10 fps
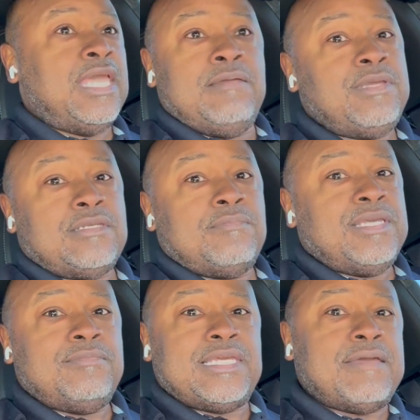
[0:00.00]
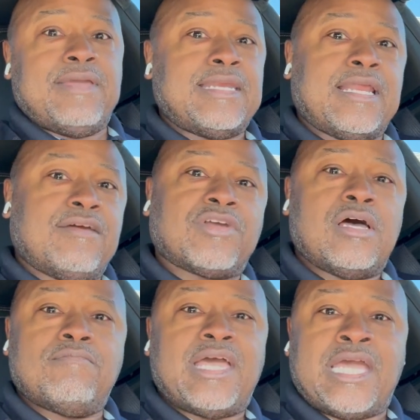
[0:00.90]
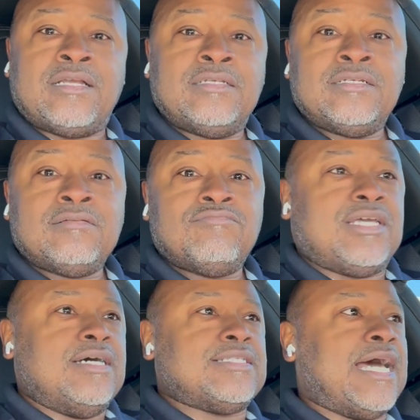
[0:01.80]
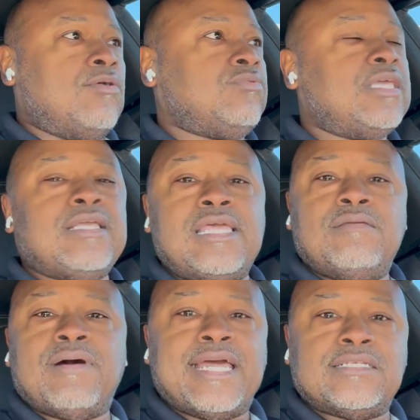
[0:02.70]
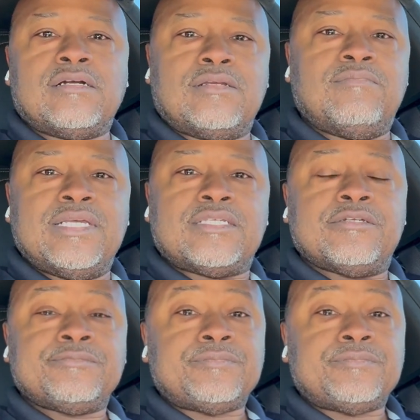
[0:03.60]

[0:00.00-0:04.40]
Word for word: WNBA may not ever come back because I don't think anybody's going to miss it.